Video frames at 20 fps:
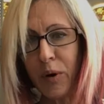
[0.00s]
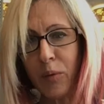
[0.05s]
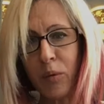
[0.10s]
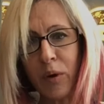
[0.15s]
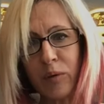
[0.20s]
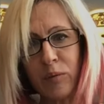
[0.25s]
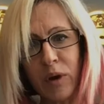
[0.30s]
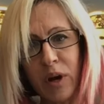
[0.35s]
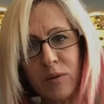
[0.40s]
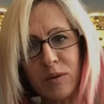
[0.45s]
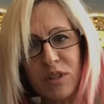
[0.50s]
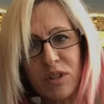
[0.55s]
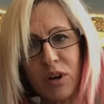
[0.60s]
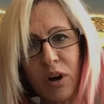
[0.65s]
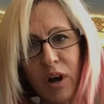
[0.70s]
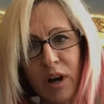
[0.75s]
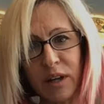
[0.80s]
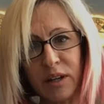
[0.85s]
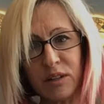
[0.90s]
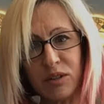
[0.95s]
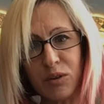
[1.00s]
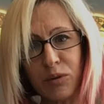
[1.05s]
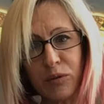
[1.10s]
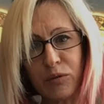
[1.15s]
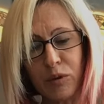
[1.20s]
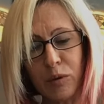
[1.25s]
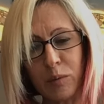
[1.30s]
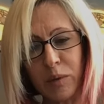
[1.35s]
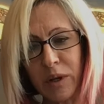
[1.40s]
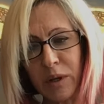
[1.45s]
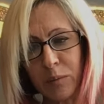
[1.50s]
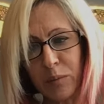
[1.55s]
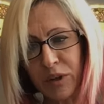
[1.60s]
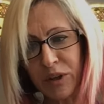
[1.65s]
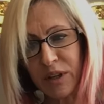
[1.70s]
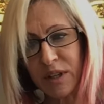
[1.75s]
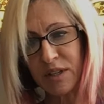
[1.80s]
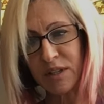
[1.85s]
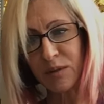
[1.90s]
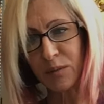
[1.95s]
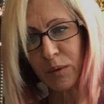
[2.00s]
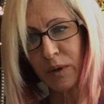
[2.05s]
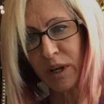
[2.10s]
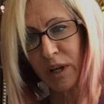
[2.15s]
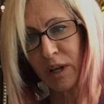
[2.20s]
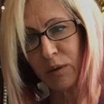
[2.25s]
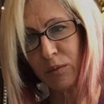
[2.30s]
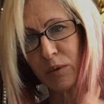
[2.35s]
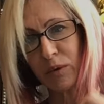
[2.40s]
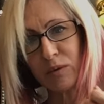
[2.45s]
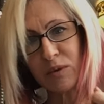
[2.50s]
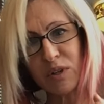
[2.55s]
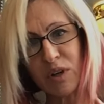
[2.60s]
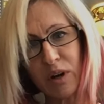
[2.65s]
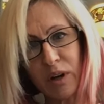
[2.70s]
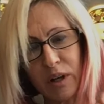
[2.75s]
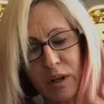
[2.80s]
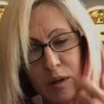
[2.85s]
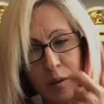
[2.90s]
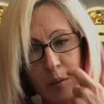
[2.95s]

when I was talking to a few people this week, we were talking